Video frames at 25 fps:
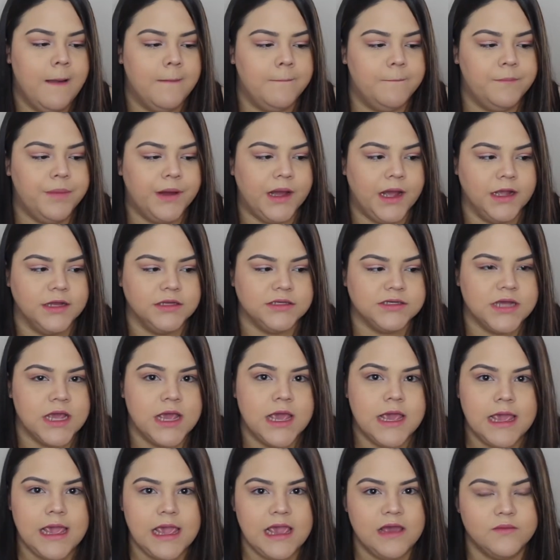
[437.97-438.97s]
but
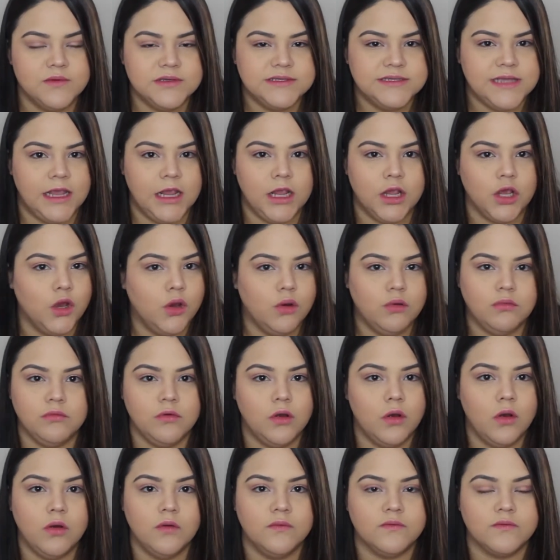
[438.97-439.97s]
it was like
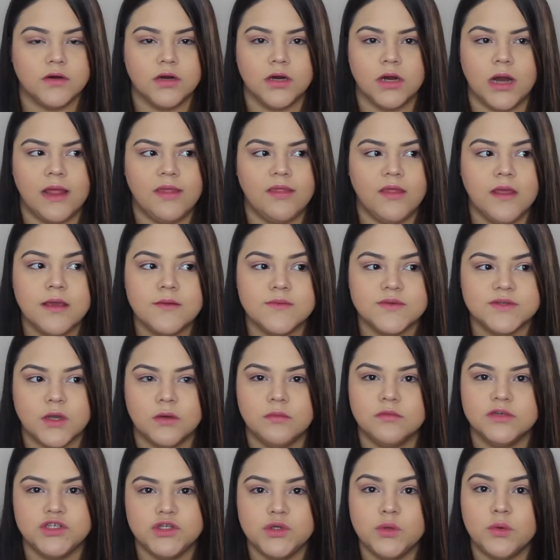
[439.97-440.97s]
over, I think it was
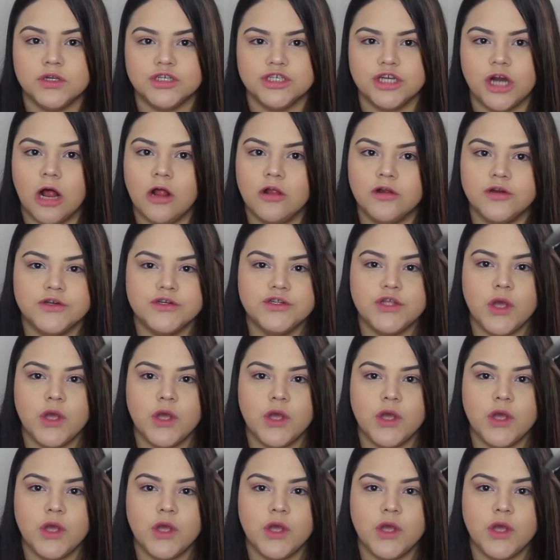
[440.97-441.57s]
almost $200.